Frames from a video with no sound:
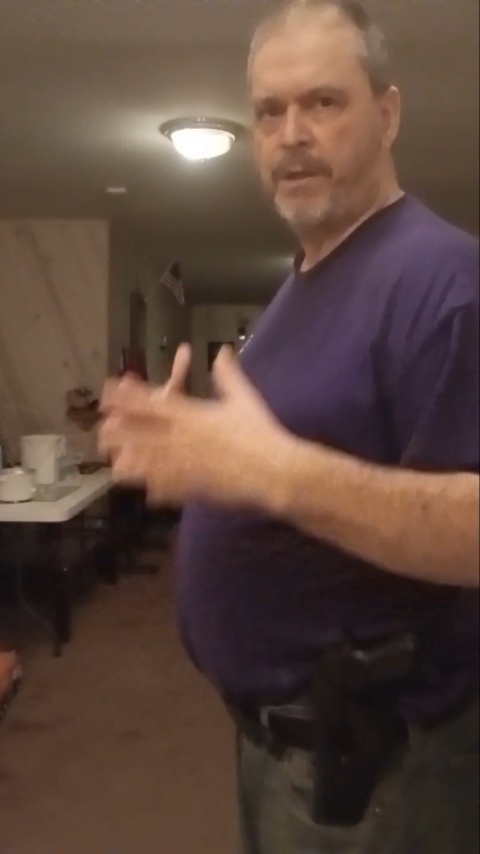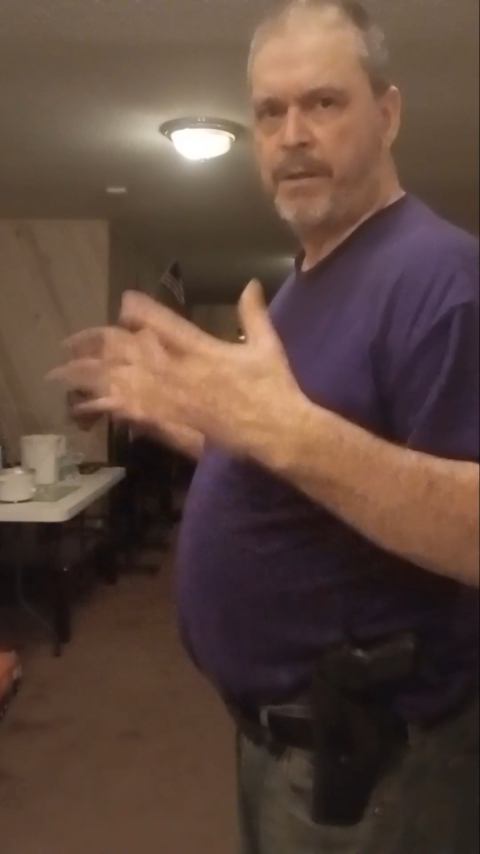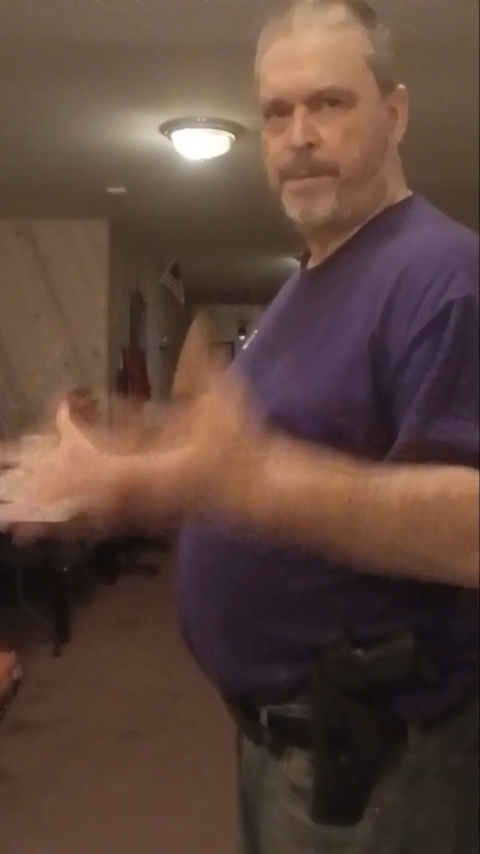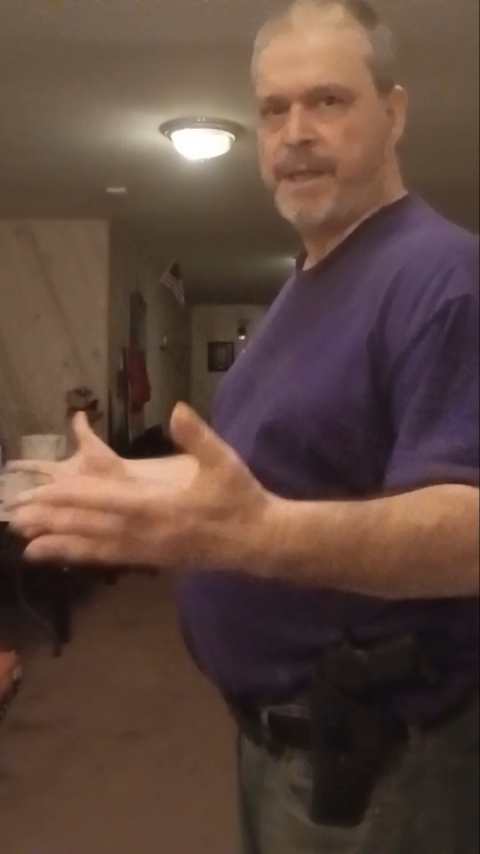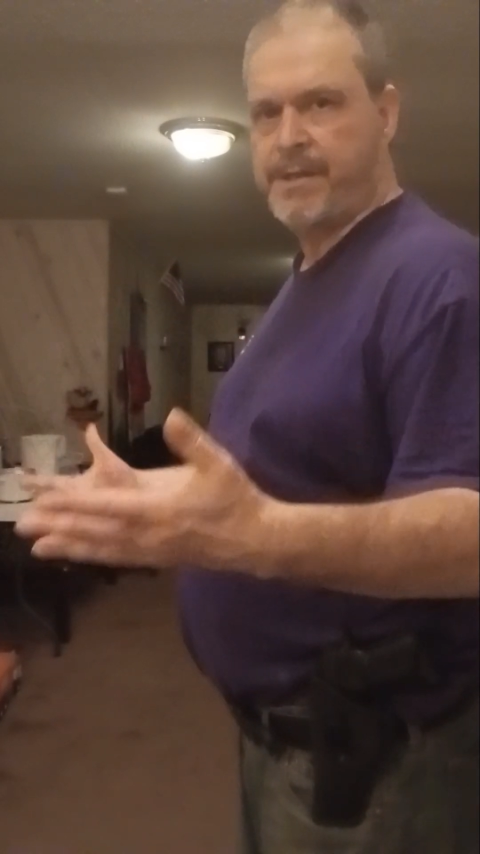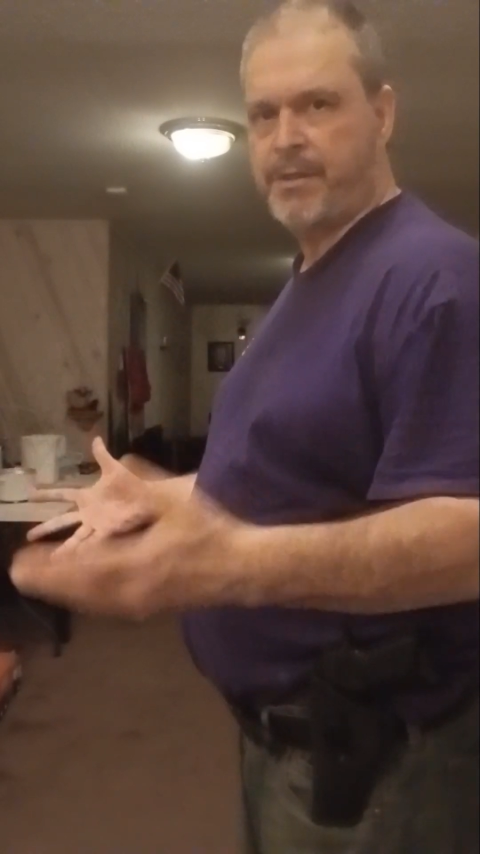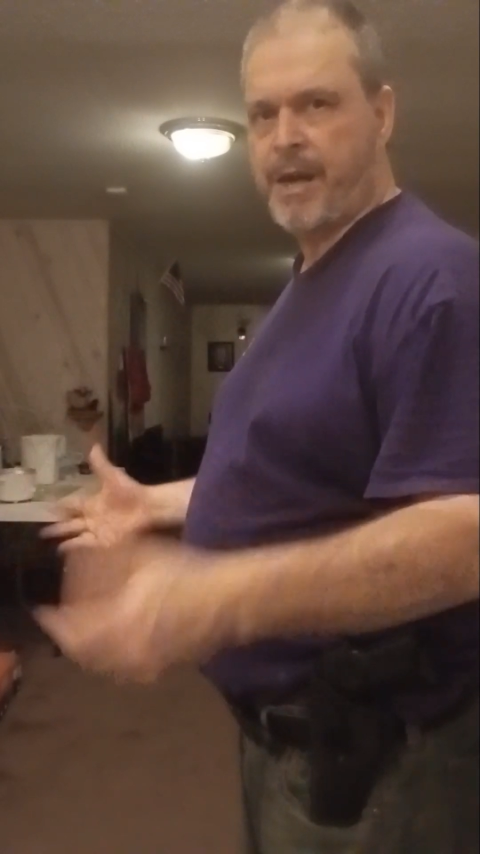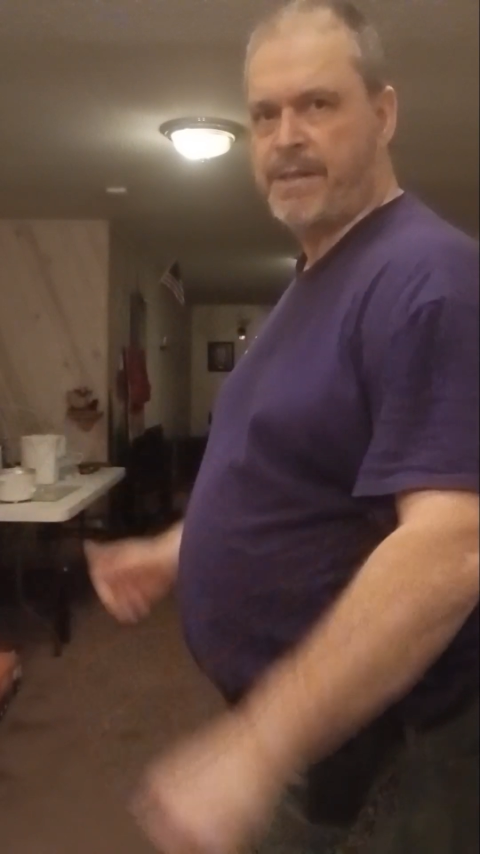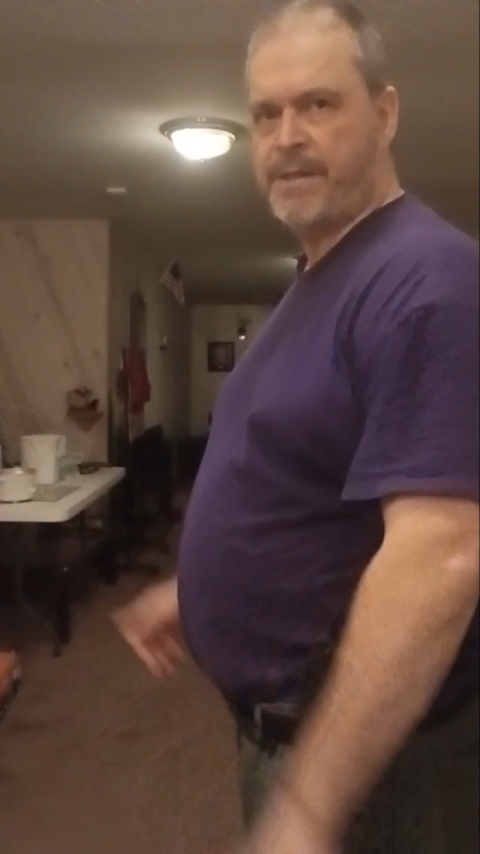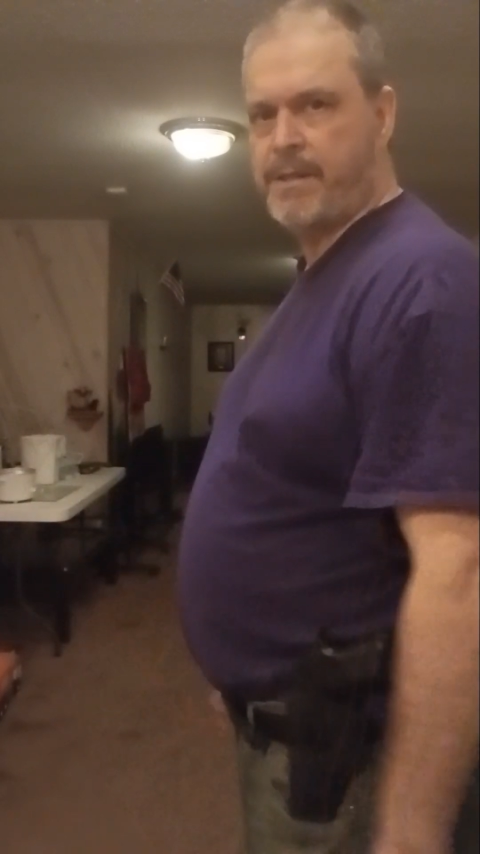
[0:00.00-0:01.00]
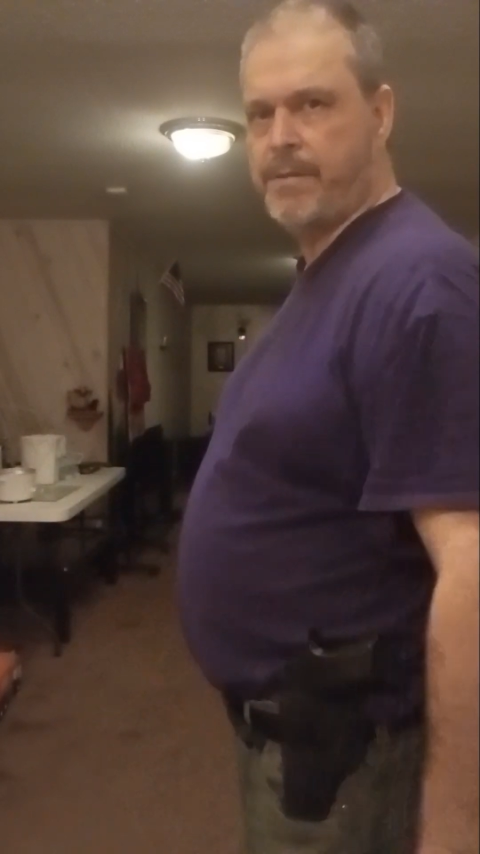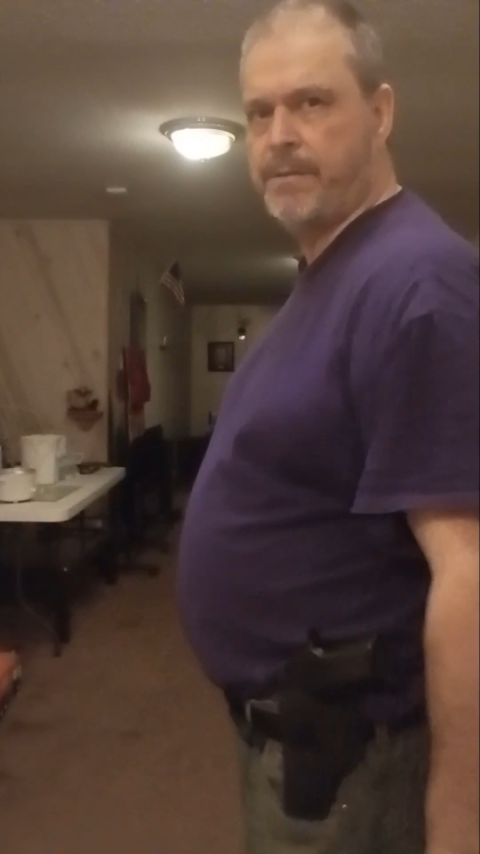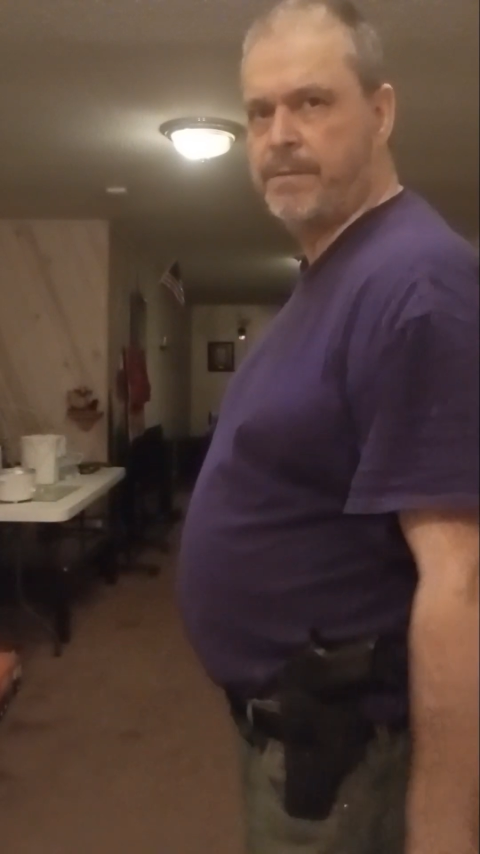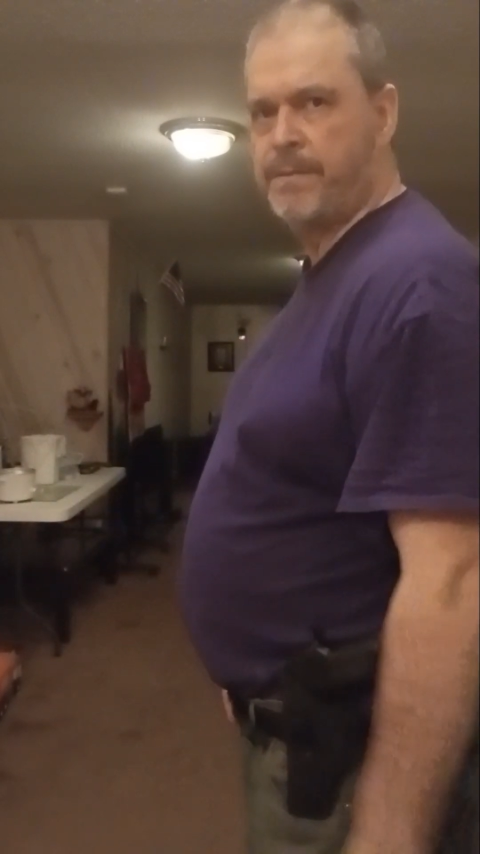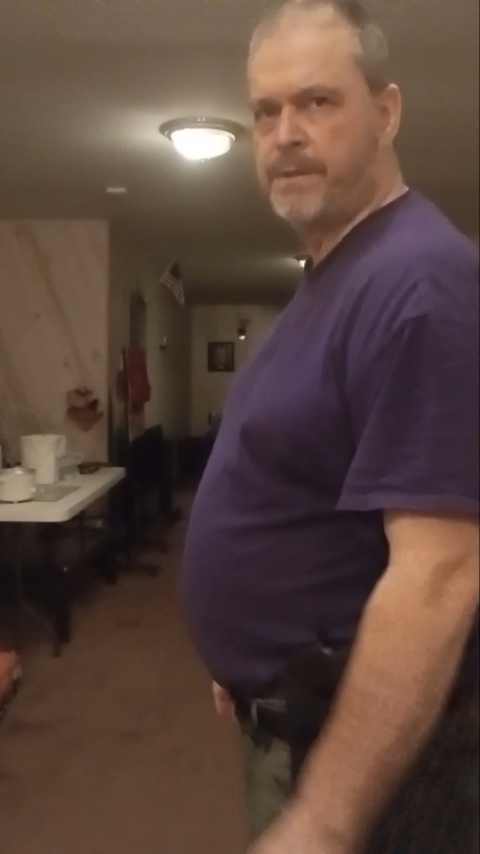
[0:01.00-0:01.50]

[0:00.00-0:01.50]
little bit of stress too,